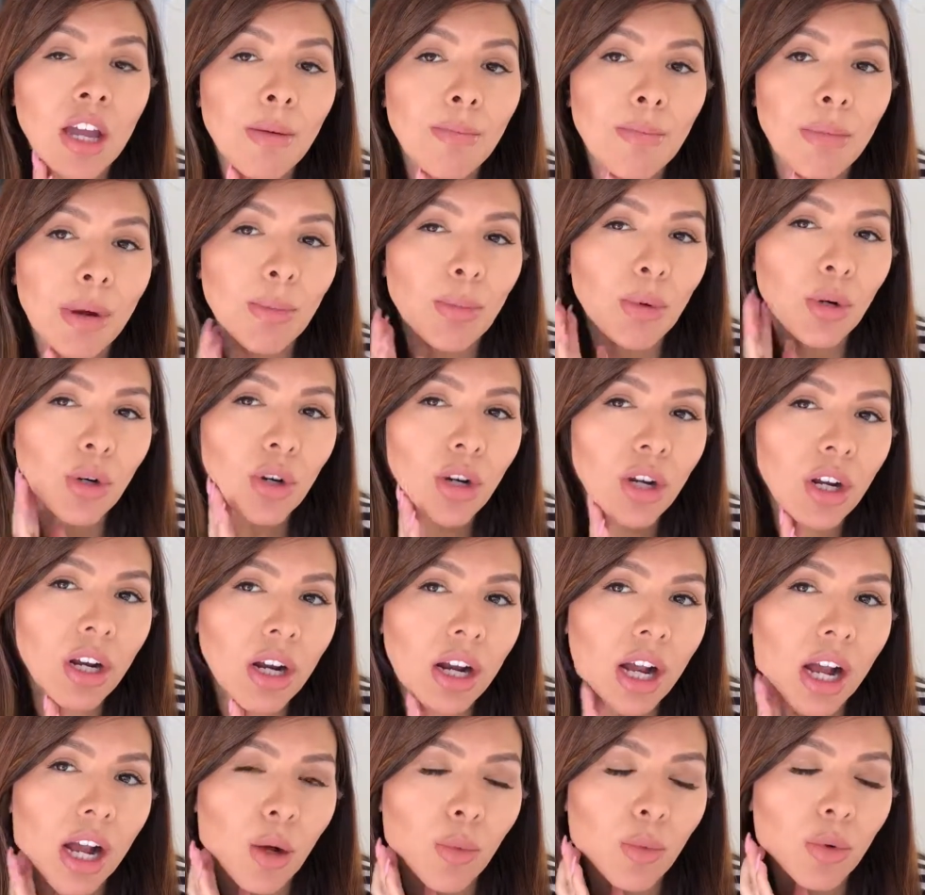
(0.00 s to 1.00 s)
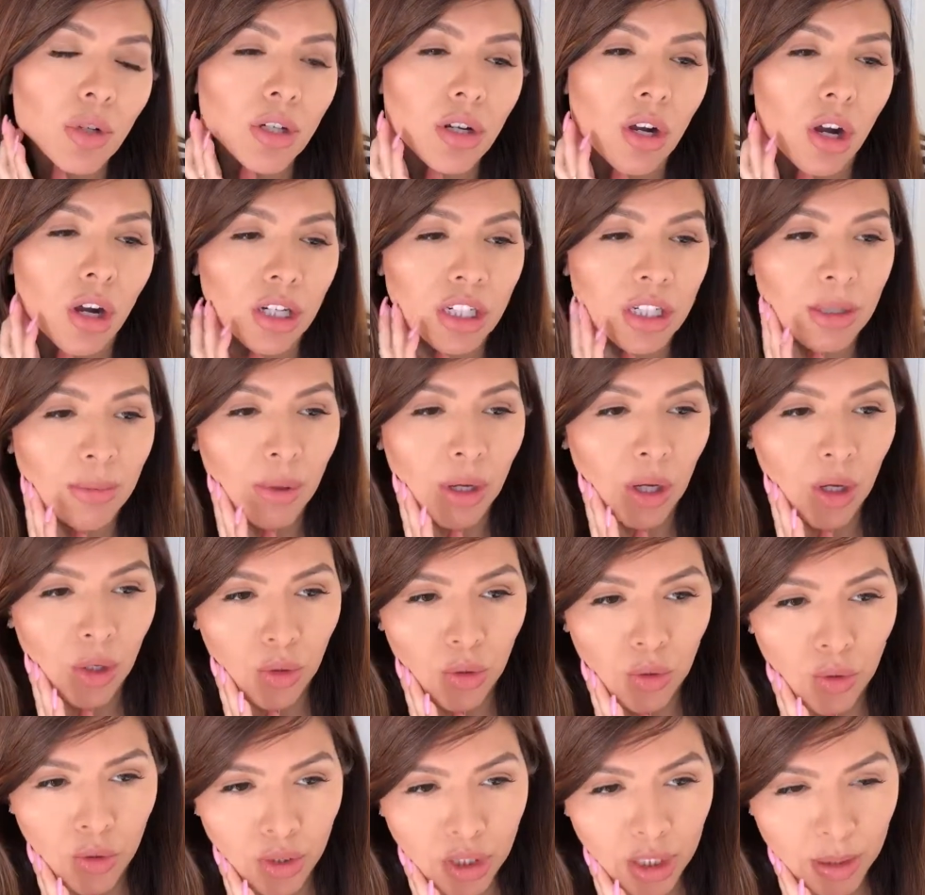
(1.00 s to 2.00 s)
remember how we talked
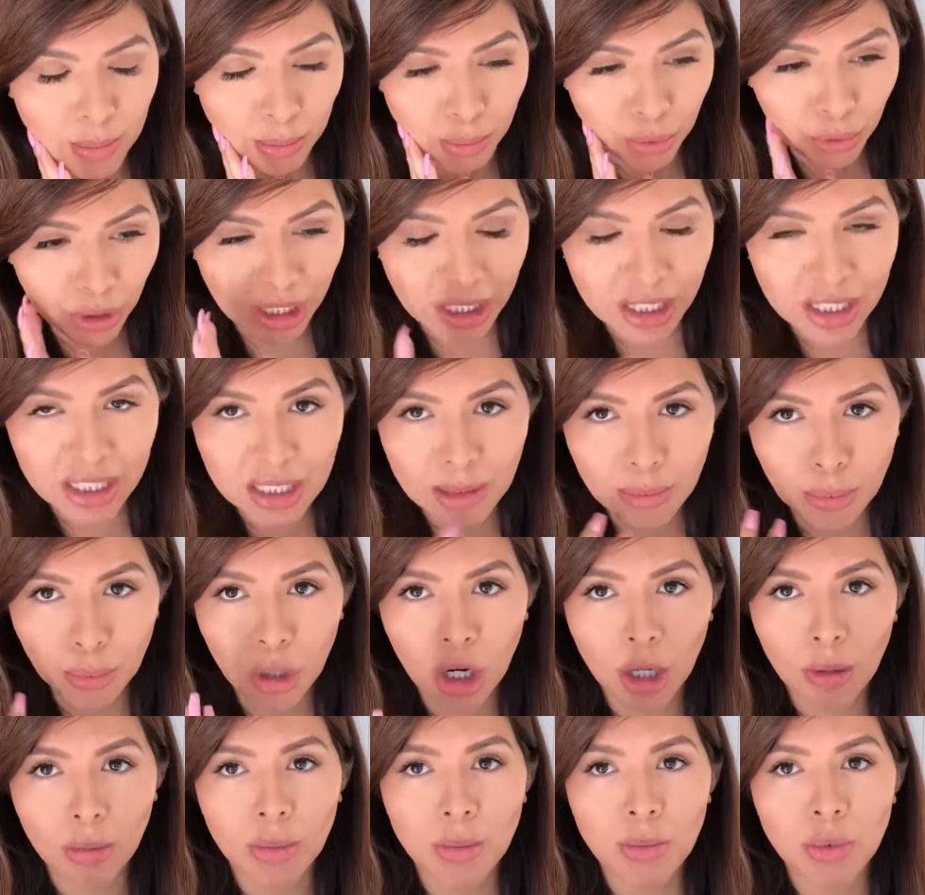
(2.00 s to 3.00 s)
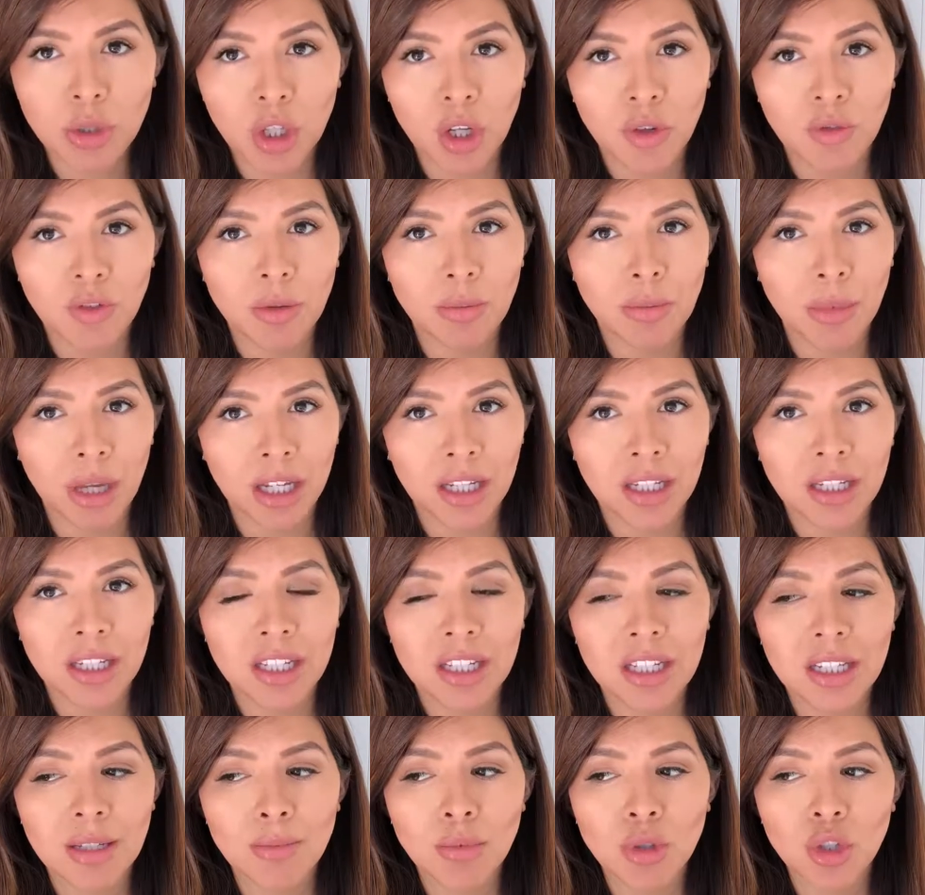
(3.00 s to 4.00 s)
about the brain as a problem-solving mechanism?